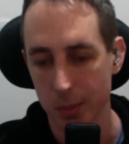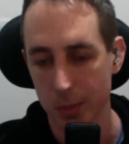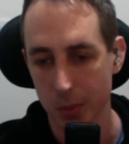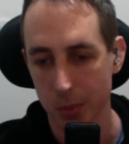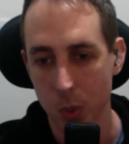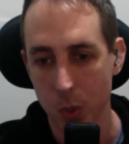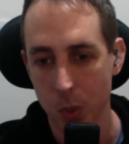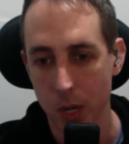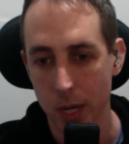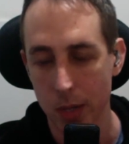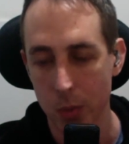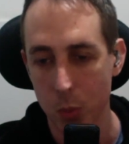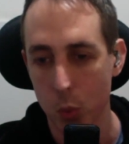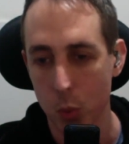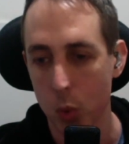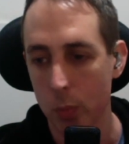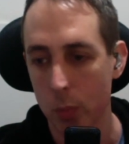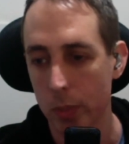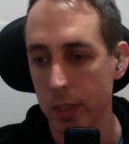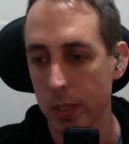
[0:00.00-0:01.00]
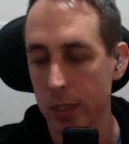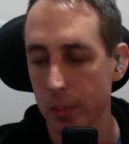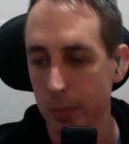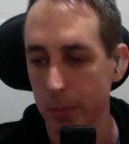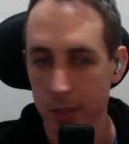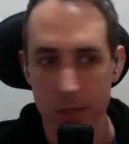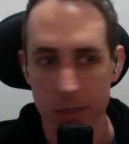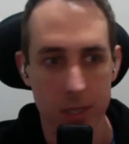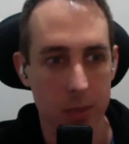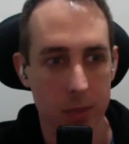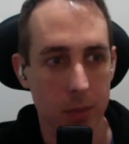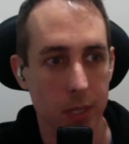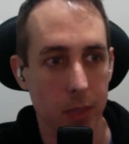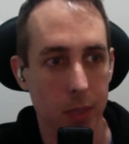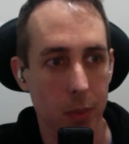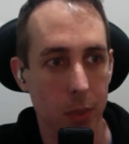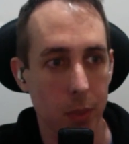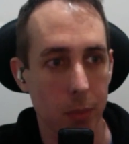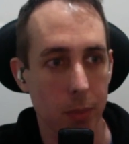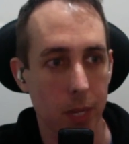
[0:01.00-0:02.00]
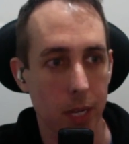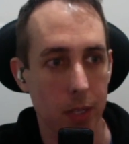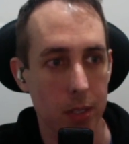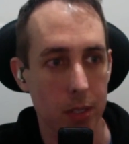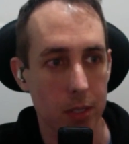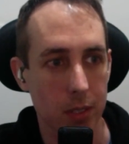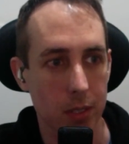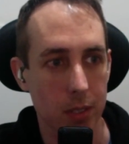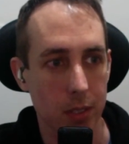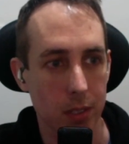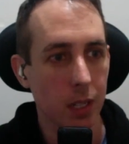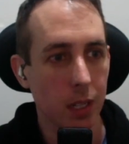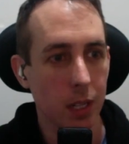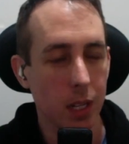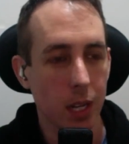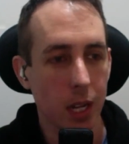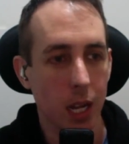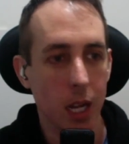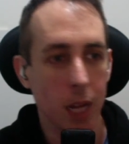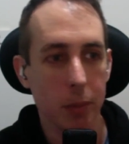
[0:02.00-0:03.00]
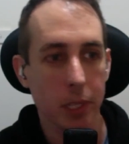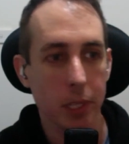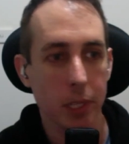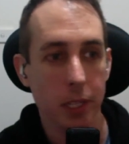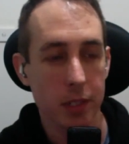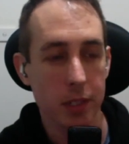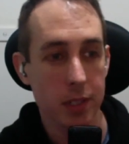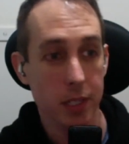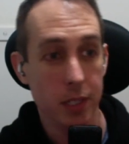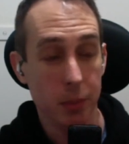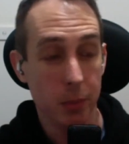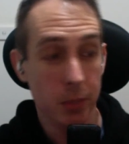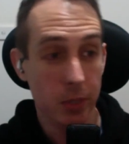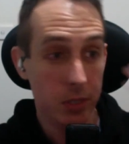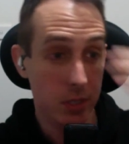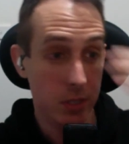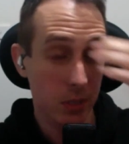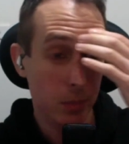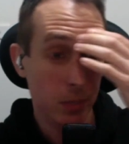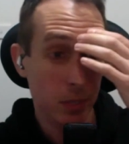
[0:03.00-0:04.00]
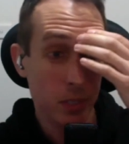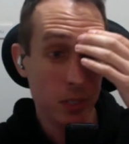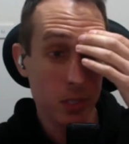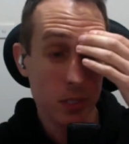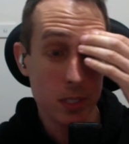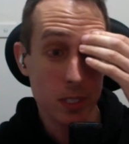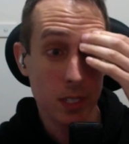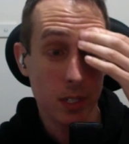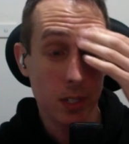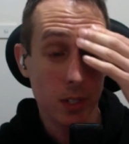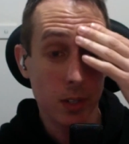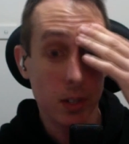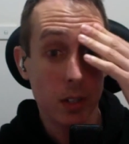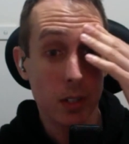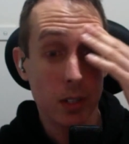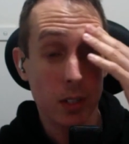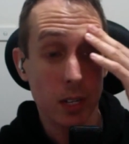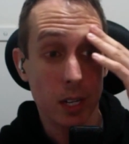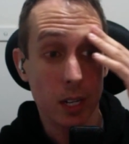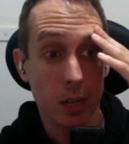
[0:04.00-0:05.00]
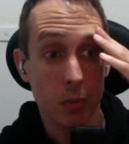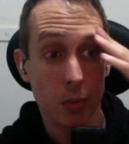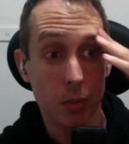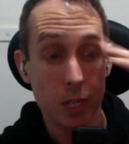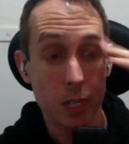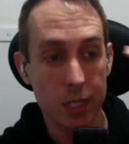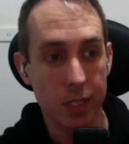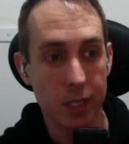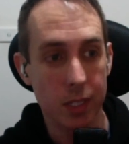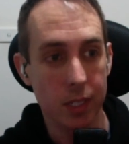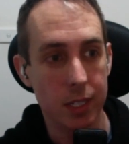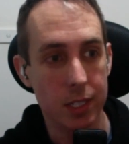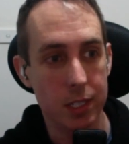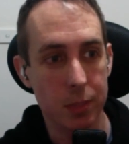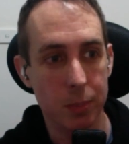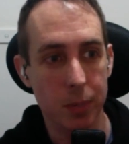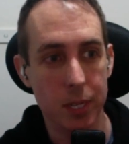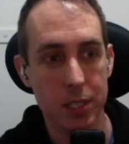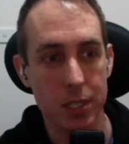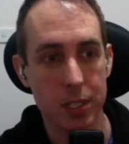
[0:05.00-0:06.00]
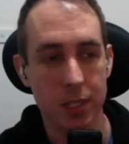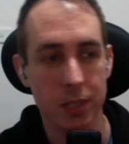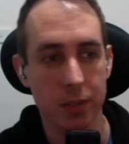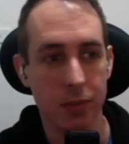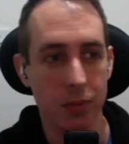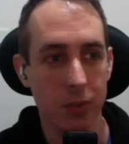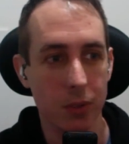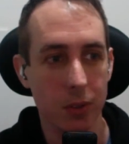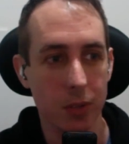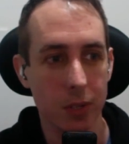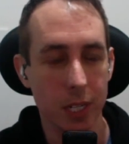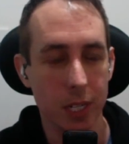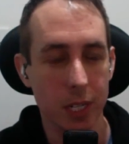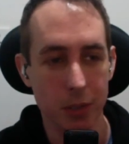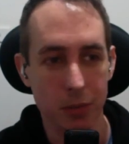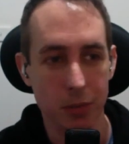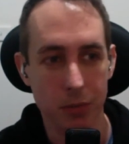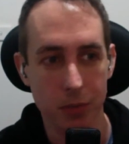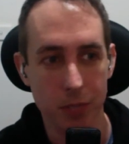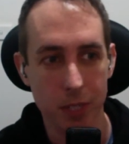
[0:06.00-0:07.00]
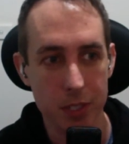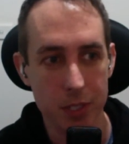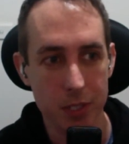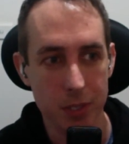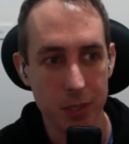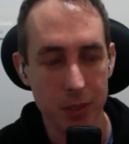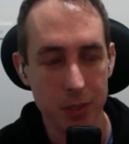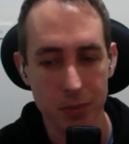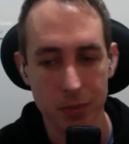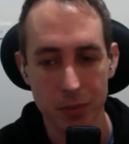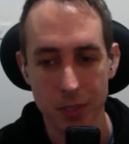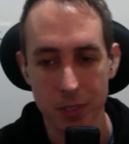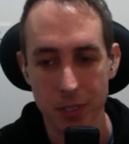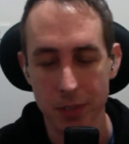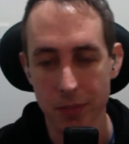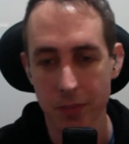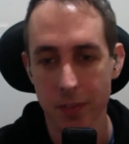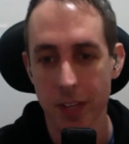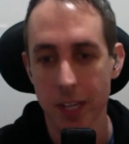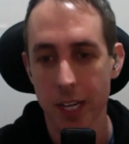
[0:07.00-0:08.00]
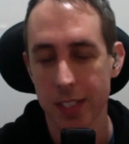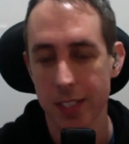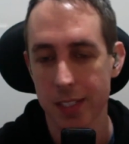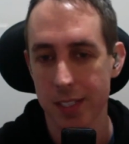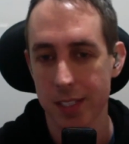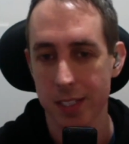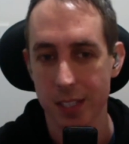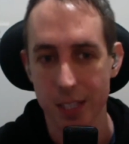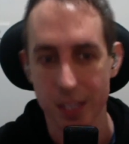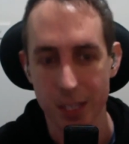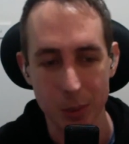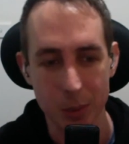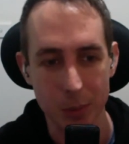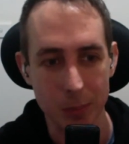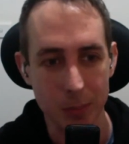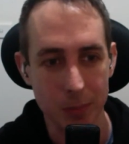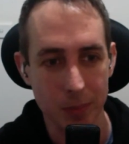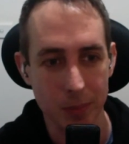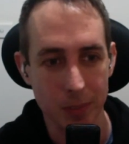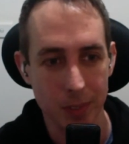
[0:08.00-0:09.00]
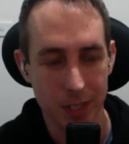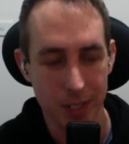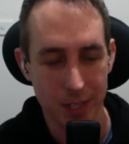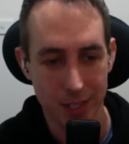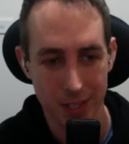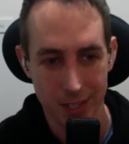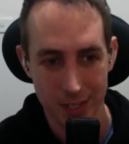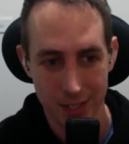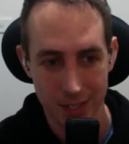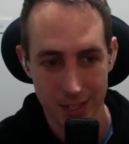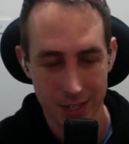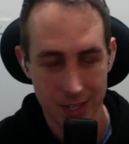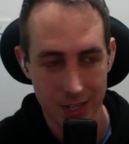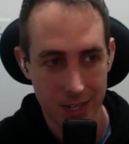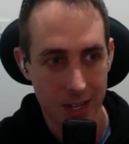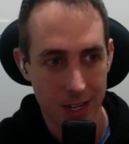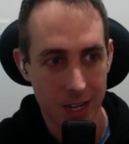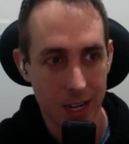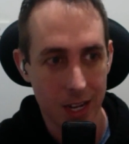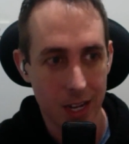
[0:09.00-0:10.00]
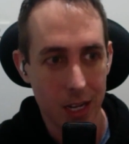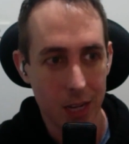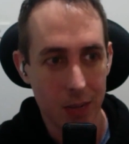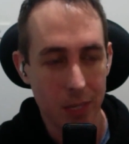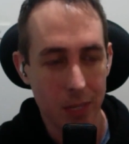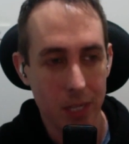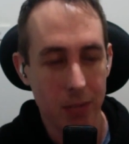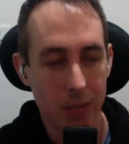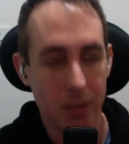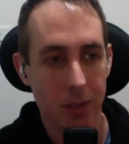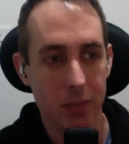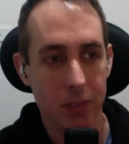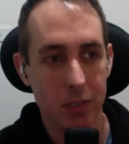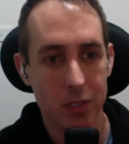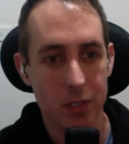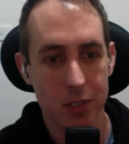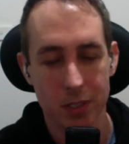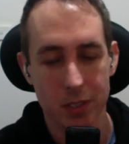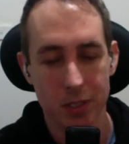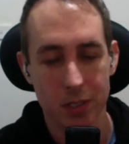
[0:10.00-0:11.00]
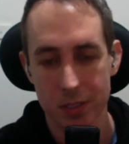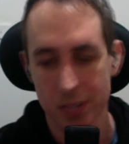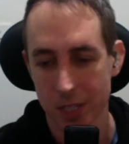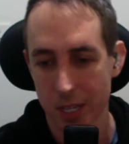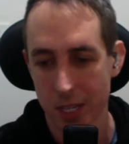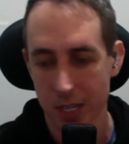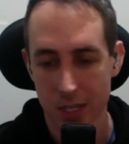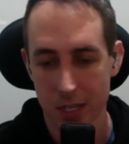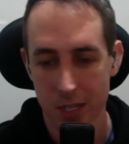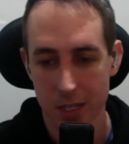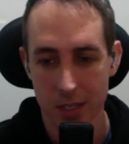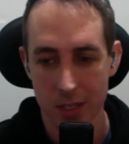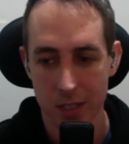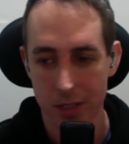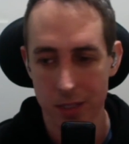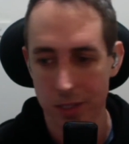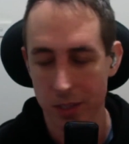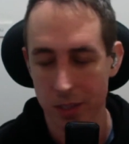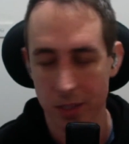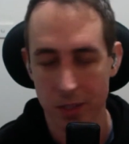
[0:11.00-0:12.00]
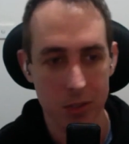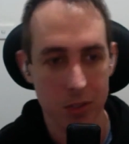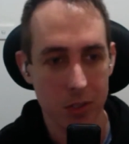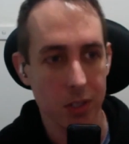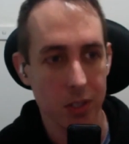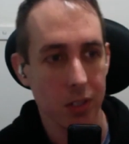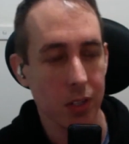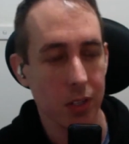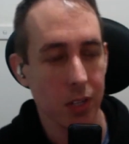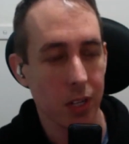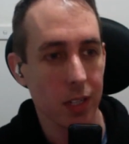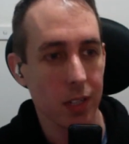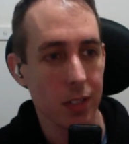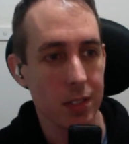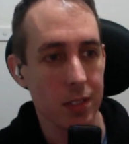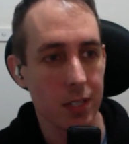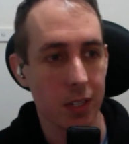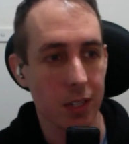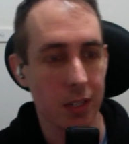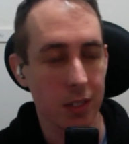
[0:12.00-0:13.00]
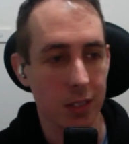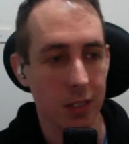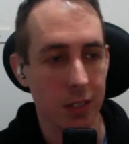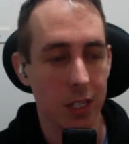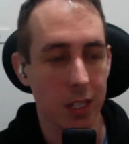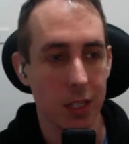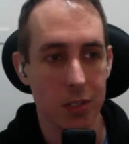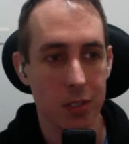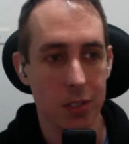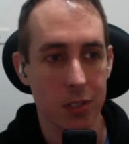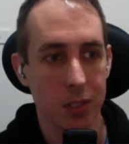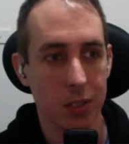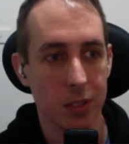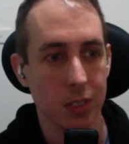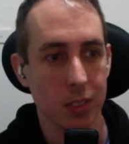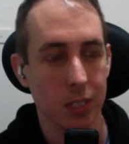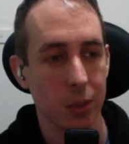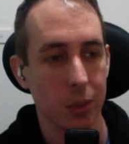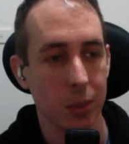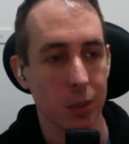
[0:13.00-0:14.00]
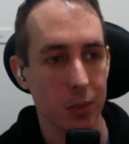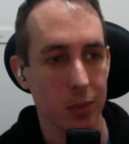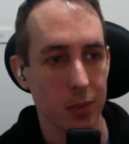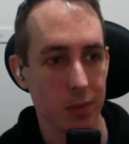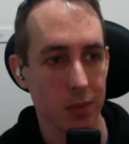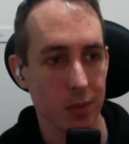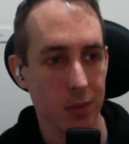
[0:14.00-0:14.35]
quiet and warm and intimate just with that one patch. So another sound which I've been using a lot recently, especially for younger free songs, for an effect. And I've even used it on like the new United song. I was